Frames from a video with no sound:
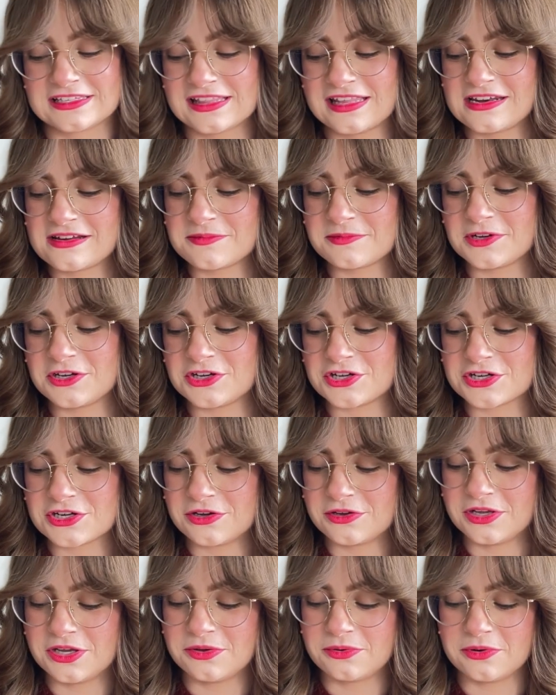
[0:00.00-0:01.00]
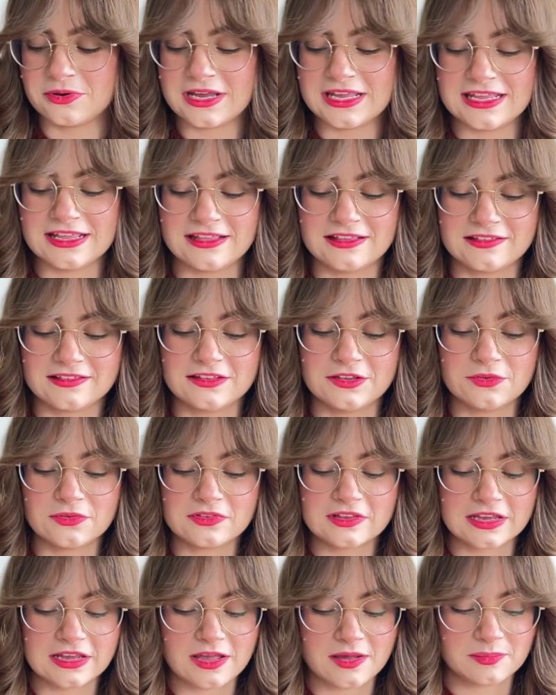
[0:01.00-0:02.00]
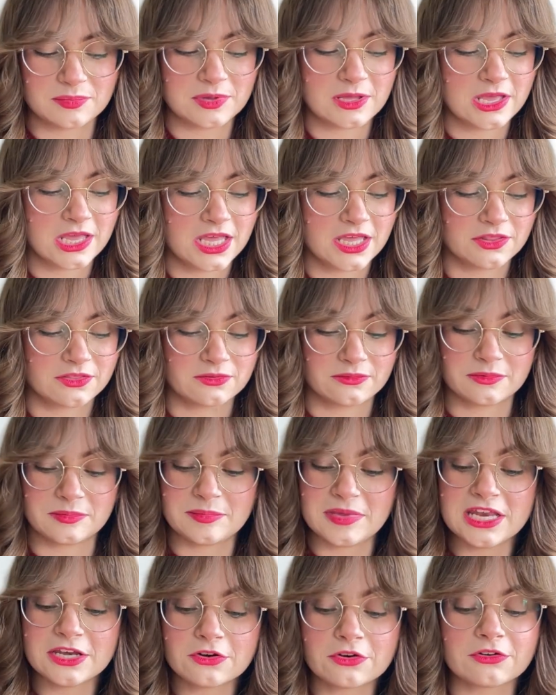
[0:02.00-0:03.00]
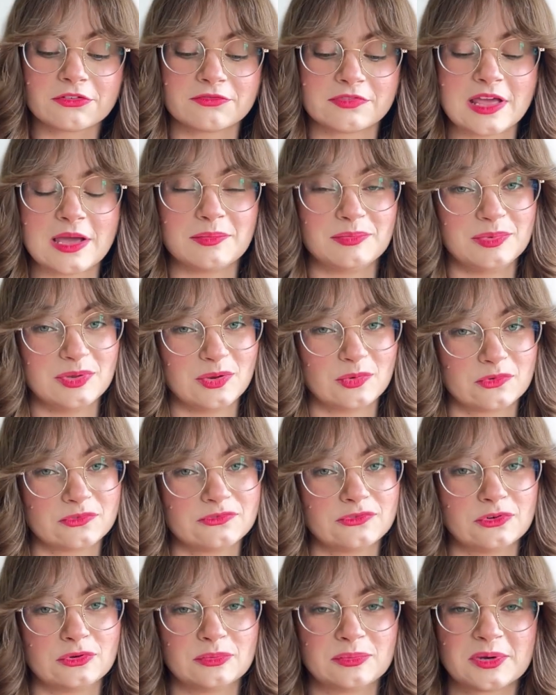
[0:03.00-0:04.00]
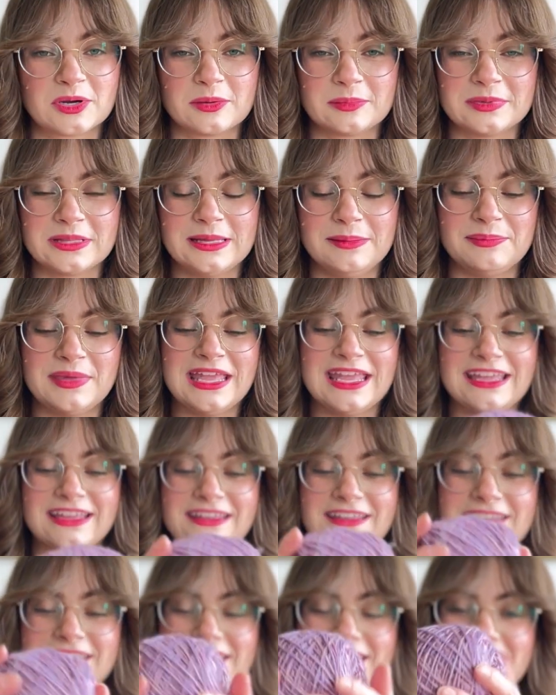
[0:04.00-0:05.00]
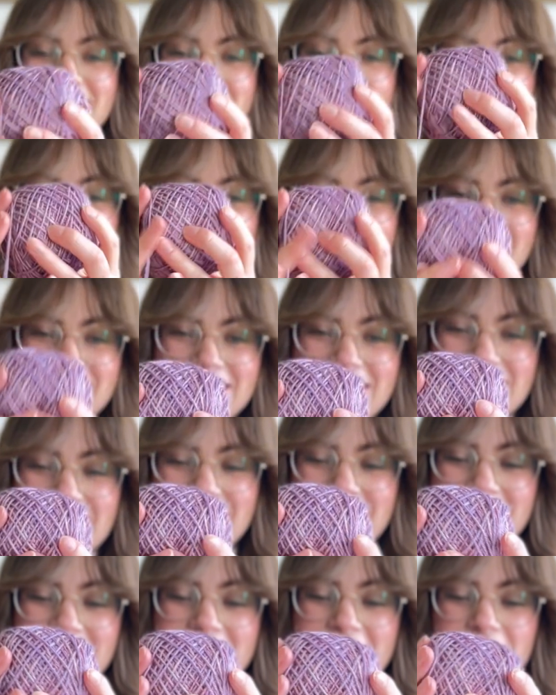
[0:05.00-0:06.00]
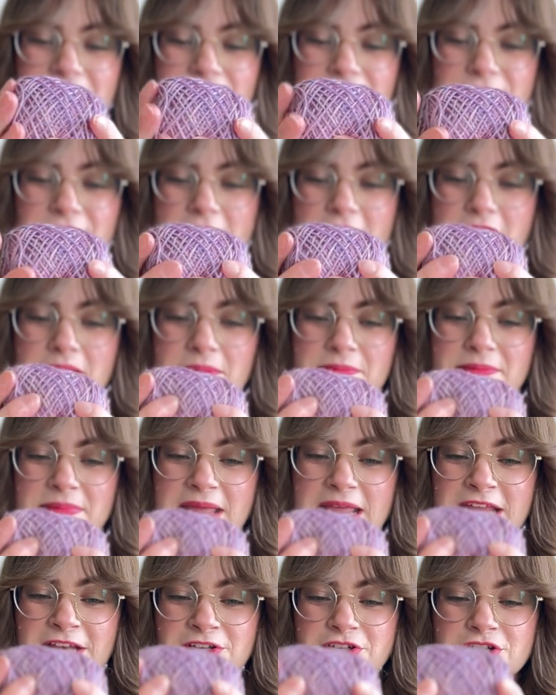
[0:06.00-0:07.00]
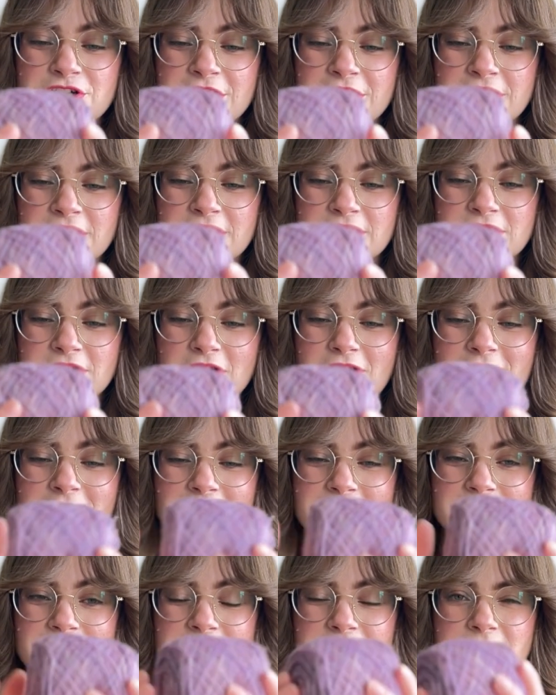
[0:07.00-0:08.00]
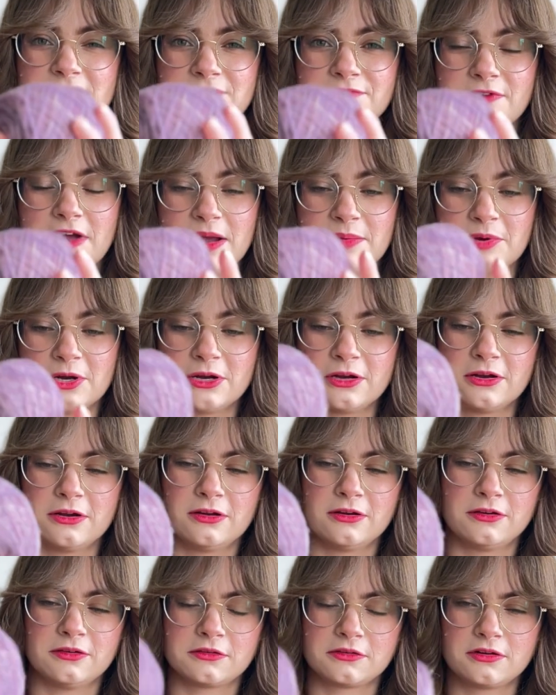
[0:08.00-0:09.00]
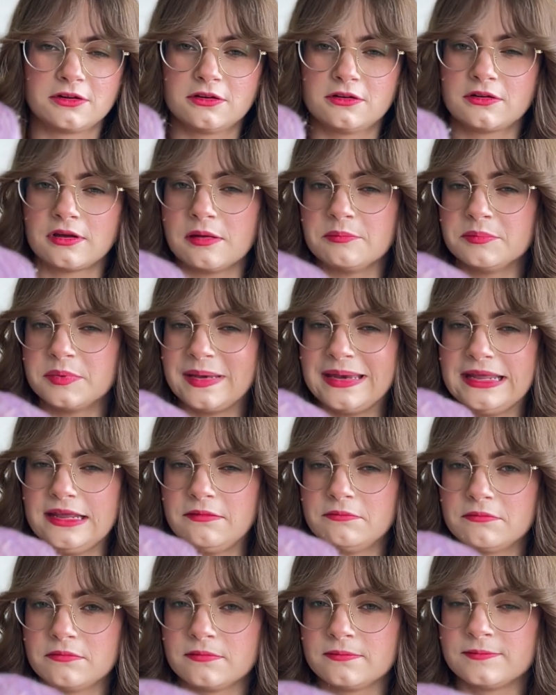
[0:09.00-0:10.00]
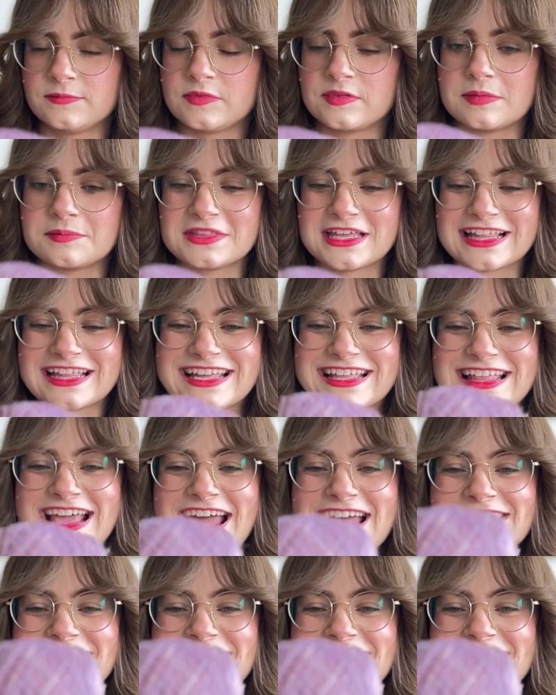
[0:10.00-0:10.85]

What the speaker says: that I'm going to show you is using up the remainder of that beautiful purpley pink skein from Ancient Arts Fiber Company, something like that.